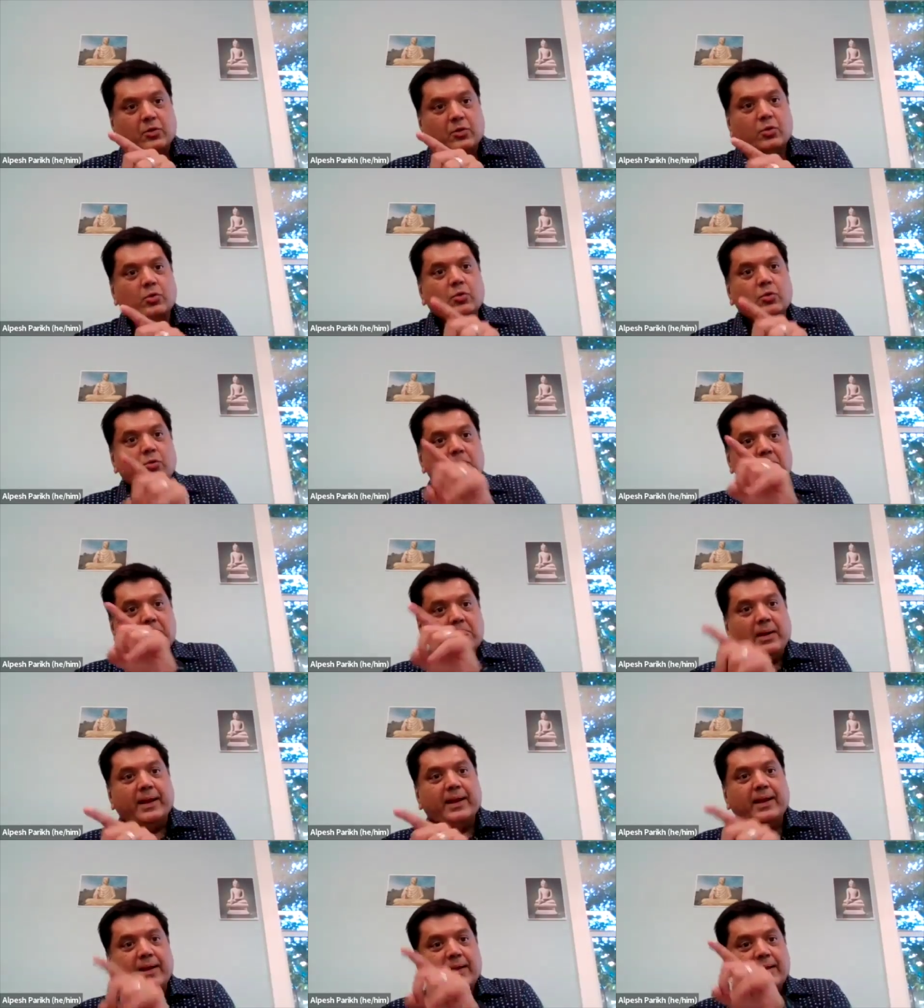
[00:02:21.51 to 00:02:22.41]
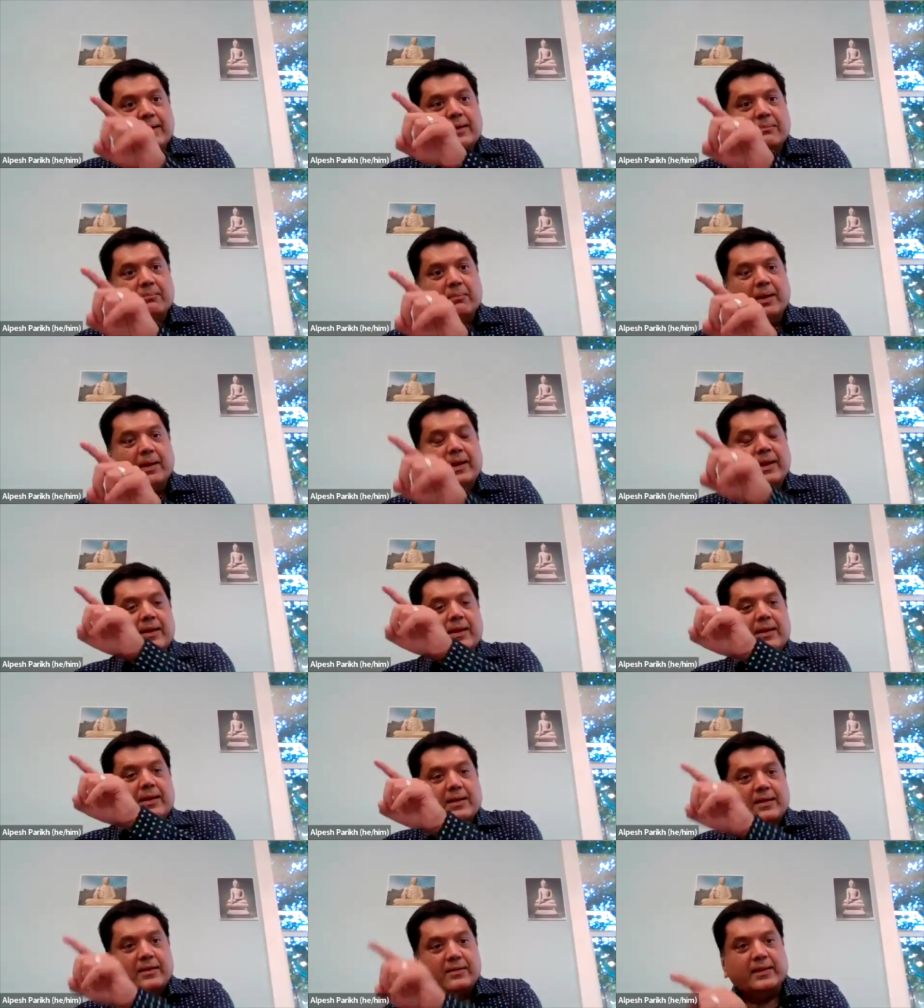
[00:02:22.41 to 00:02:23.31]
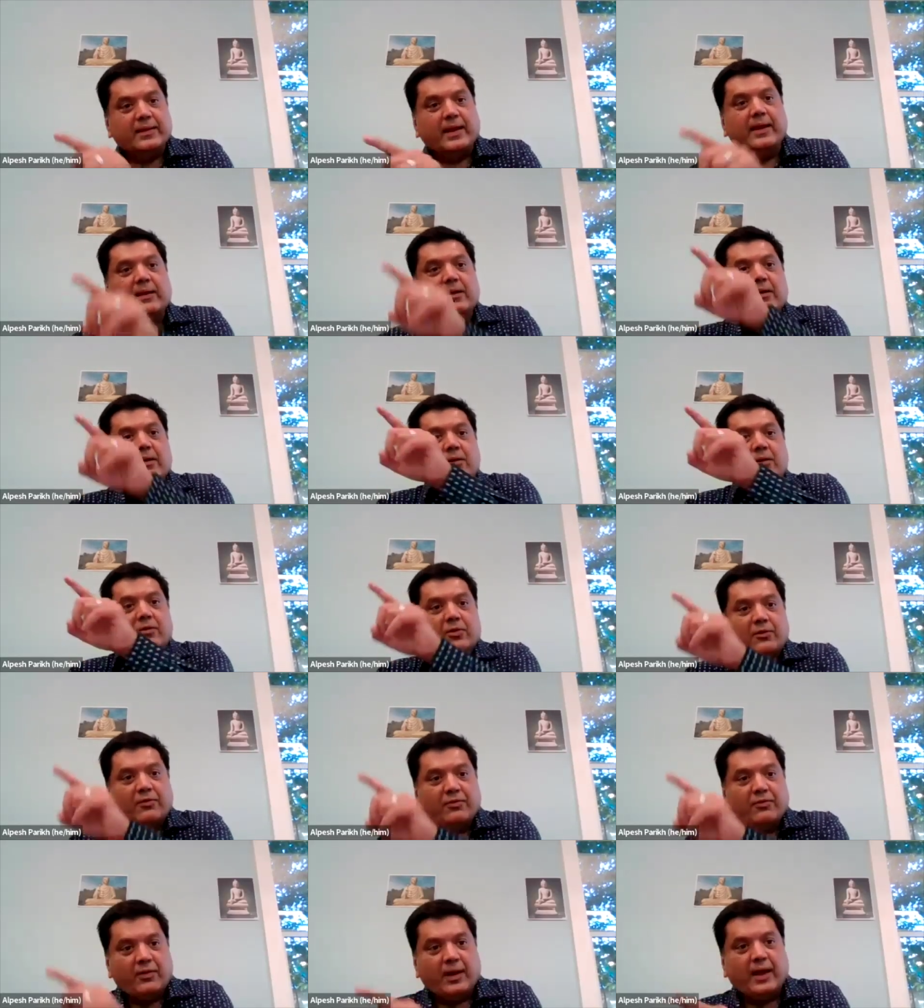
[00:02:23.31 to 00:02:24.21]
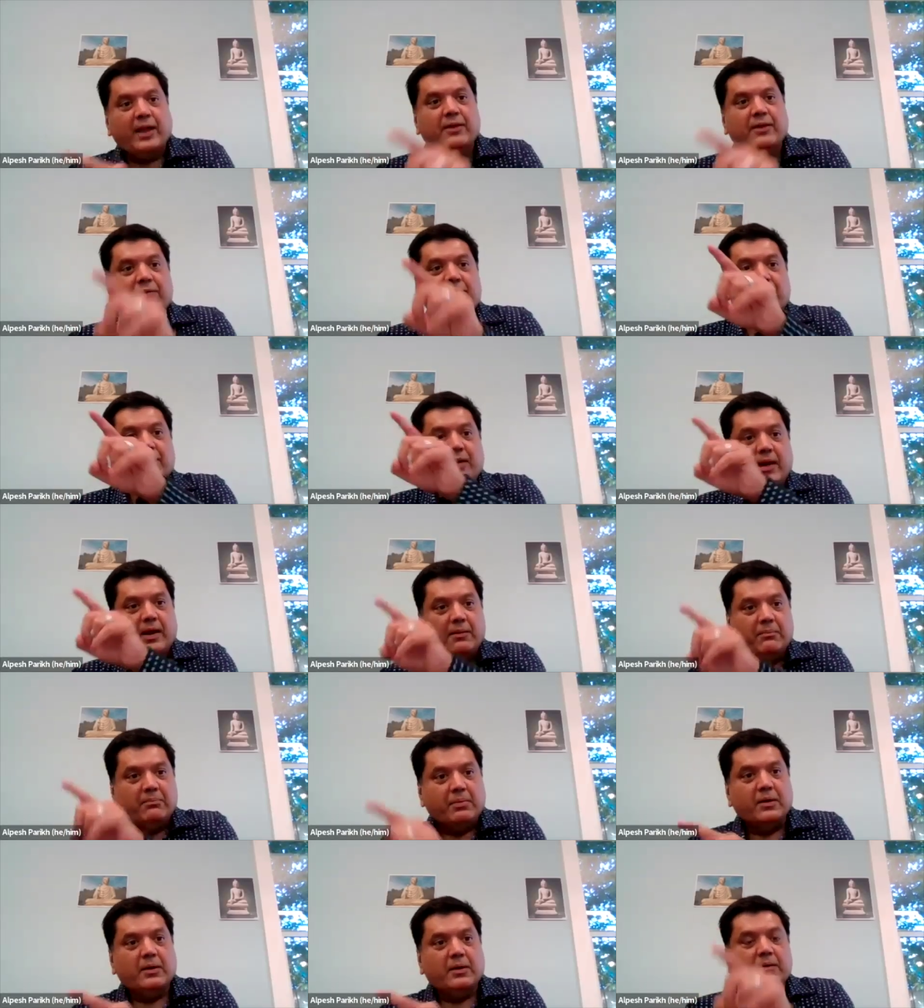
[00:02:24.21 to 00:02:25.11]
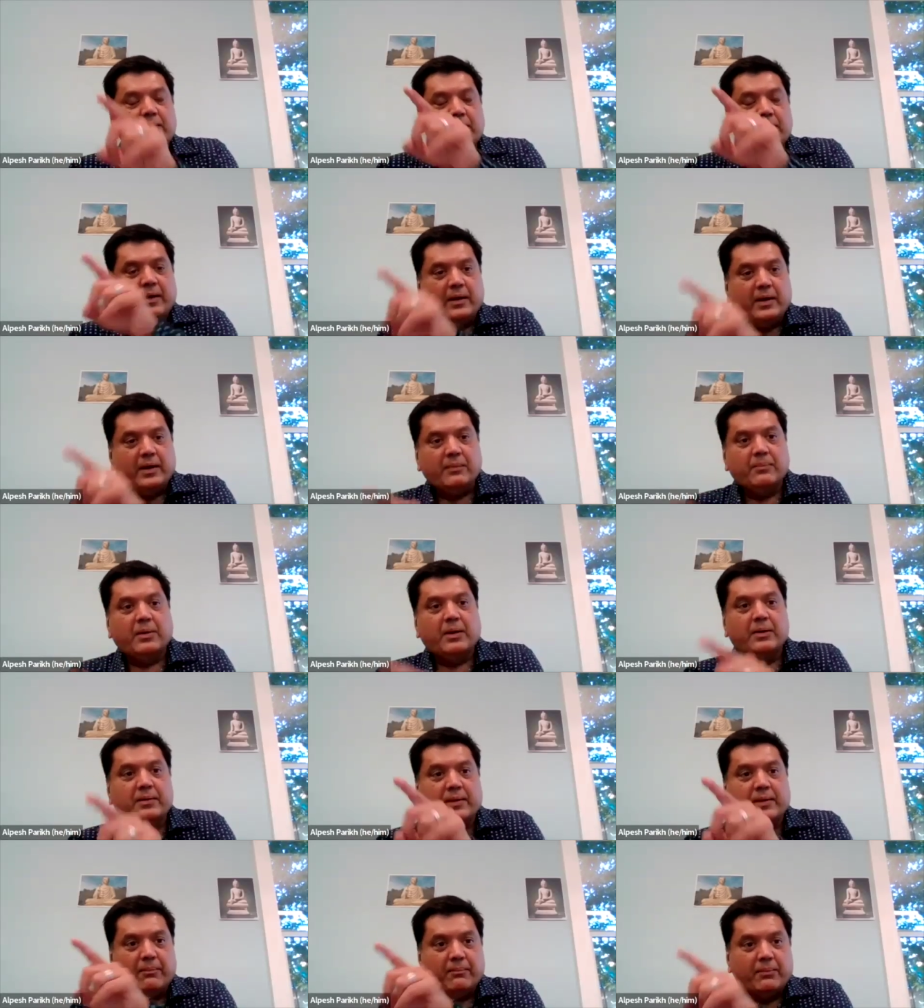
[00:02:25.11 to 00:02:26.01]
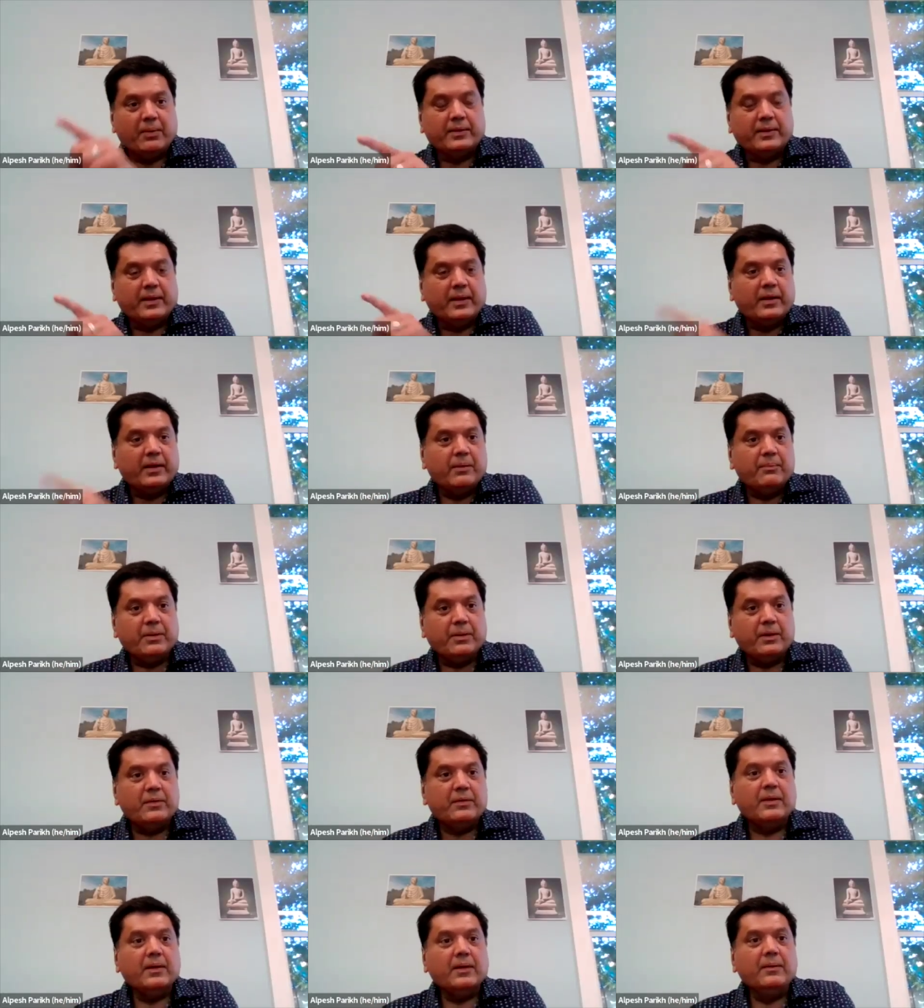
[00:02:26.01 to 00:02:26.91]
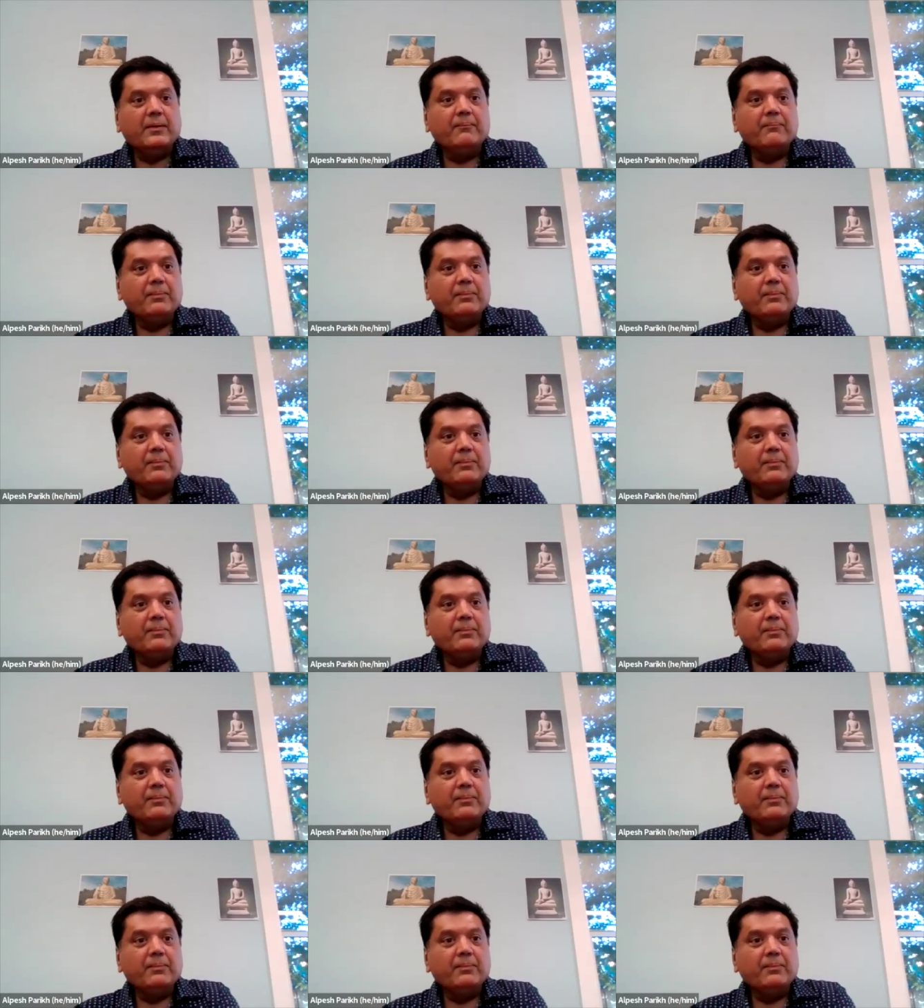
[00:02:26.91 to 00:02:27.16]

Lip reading: through many, many cycles of life and birth and rebirth and birth and rebirth.